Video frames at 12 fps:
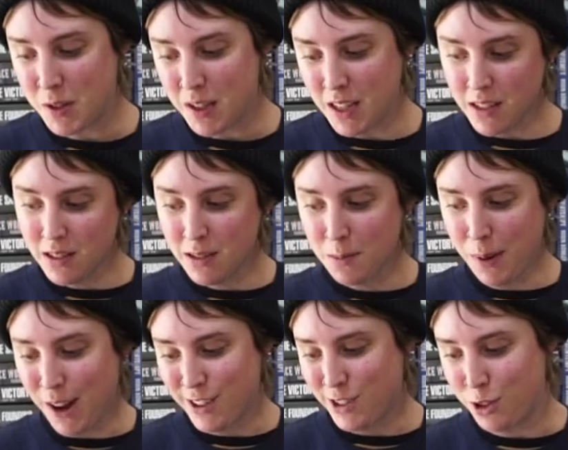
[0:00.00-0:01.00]
So this is the
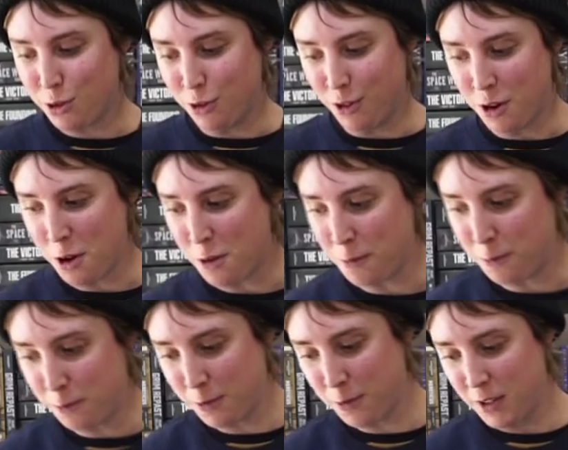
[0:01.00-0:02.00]
part two
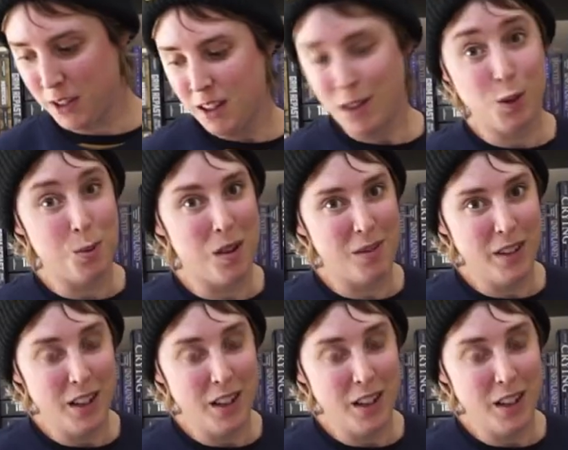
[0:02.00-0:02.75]
of a two-part